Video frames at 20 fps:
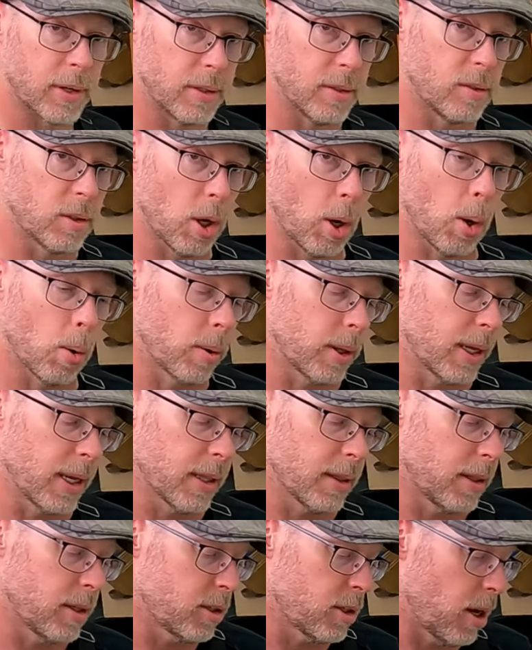could totally
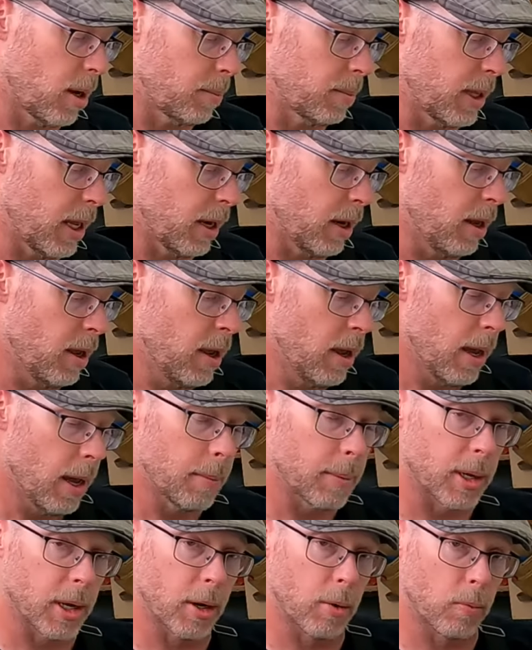get the job done.
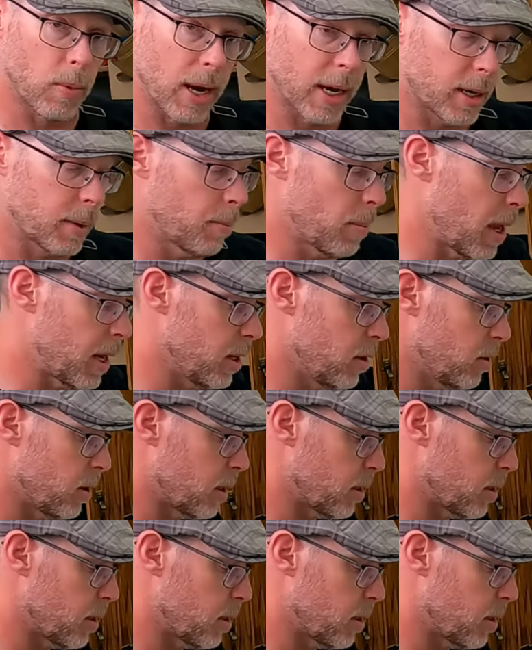I'm going to recommend you